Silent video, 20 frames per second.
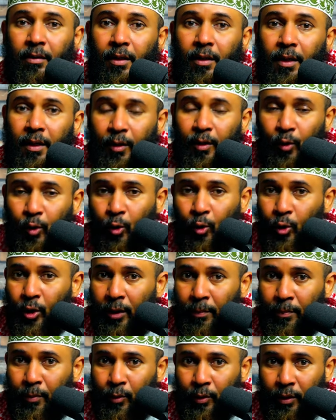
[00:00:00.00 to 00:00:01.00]
And call
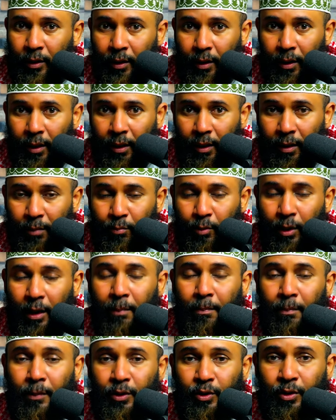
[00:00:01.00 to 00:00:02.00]
upon Allah.
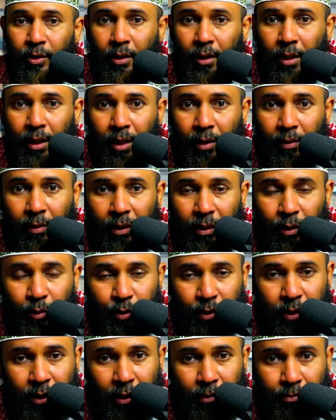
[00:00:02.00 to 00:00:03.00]
Muhammad sallallahu alayhi
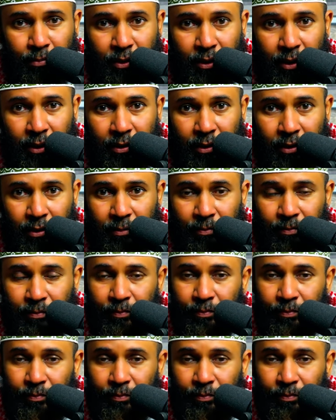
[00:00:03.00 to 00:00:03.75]
wasallam says,